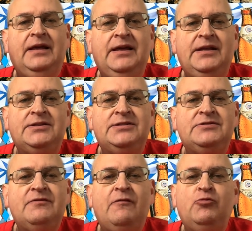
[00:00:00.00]

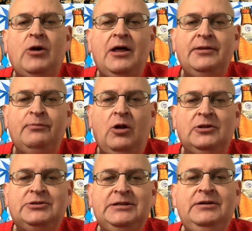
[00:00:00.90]
It's rather
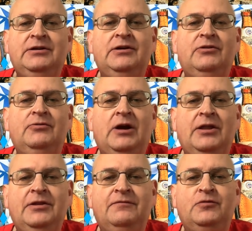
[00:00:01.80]
malty,
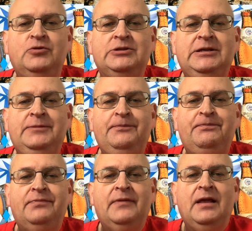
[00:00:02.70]
rather fruity.
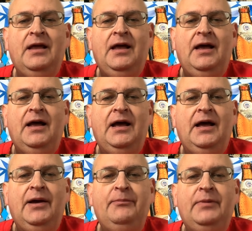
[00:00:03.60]

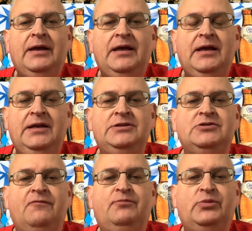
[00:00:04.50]

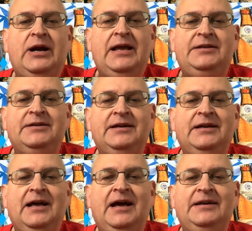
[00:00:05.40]
Hints of bread.
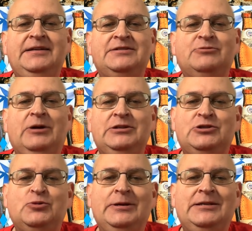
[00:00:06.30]
And it's quite
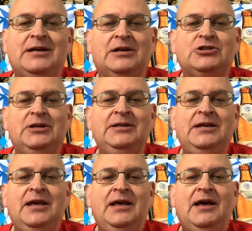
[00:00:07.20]
sweet,
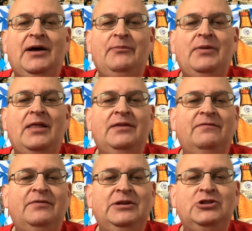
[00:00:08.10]
actually. The
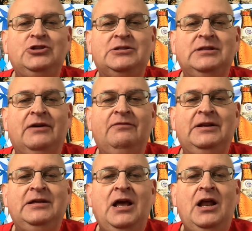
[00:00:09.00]
finish is
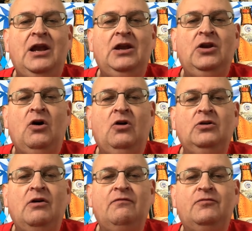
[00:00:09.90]
lovely.
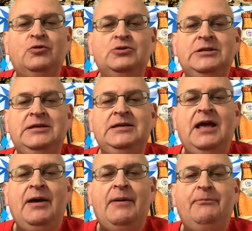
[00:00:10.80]
Long,
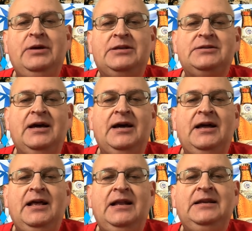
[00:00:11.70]
fruity,
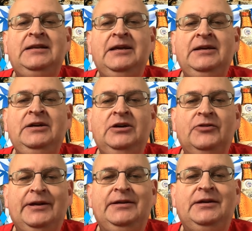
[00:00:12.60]
bitter,
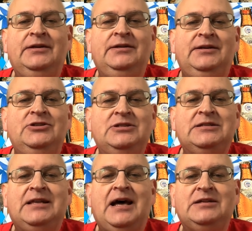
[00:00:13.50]
lingering,
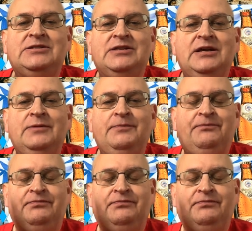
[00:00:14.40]
just lasts there.